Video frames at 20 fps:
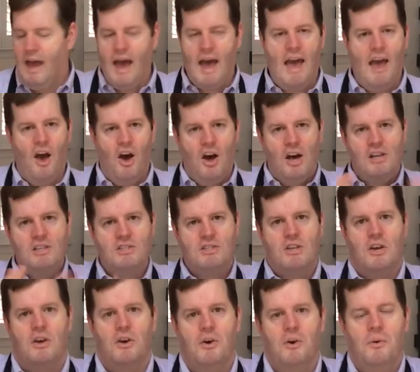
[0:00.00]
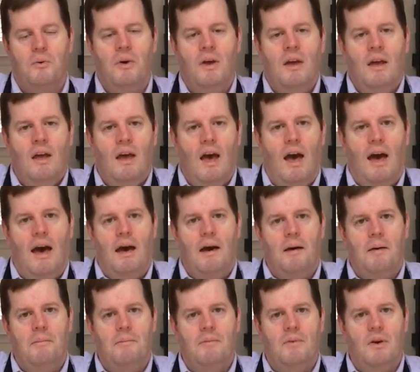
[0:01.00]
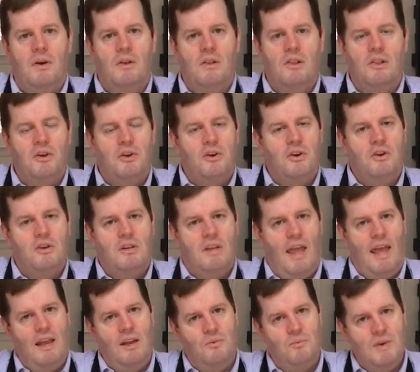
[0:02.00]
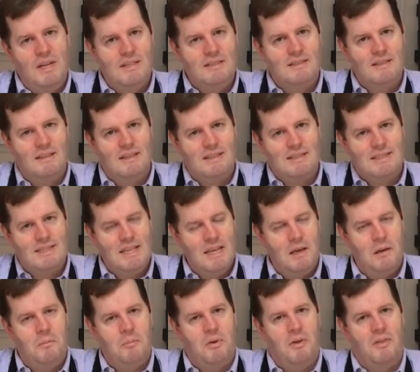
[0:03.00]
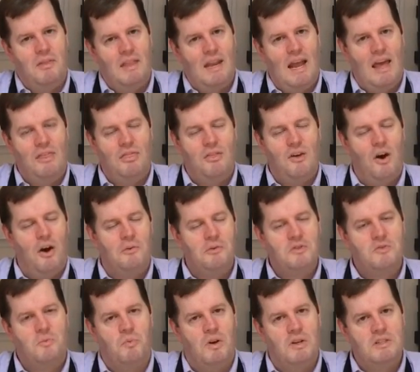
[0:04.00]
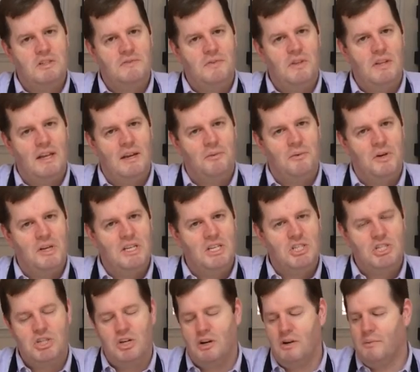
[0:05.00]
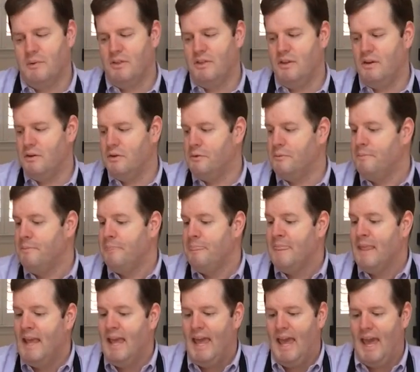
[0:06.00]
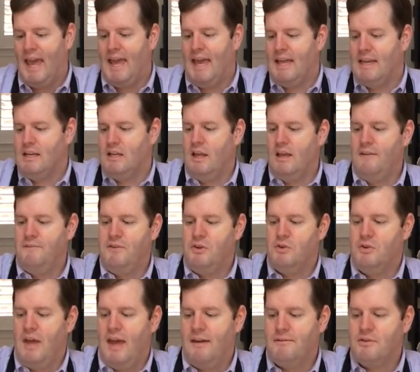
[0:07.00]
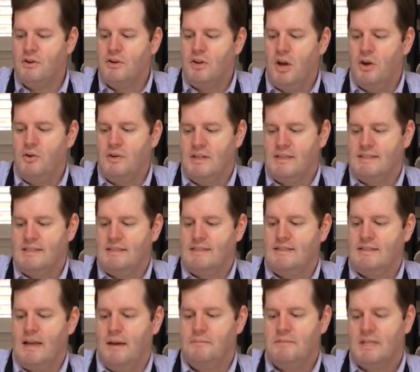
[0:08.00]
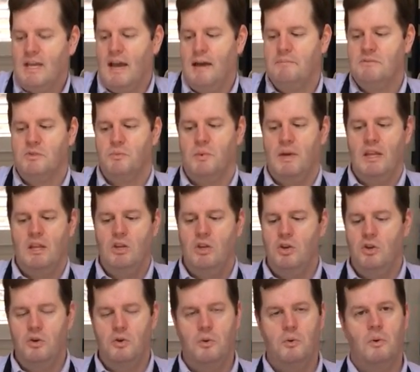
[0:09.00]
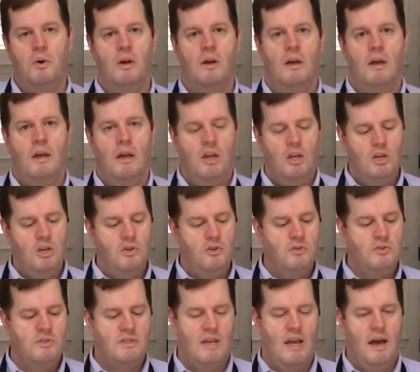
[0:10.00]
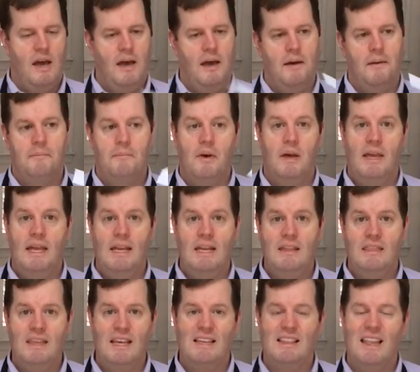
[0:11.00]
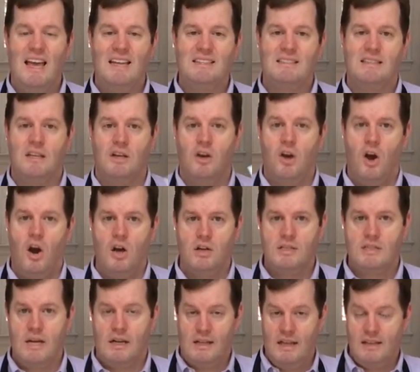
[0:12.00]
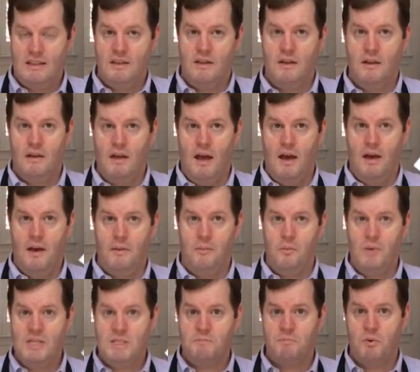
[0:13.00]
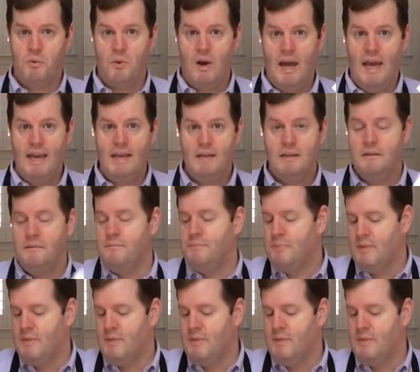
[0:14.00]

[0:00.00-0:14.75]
I also learned a recent tip that I thought was wonderful and I wanted to share it with you. And if you'll ever notice, sometimes when you use anything less than cardstock, like the Whisper White,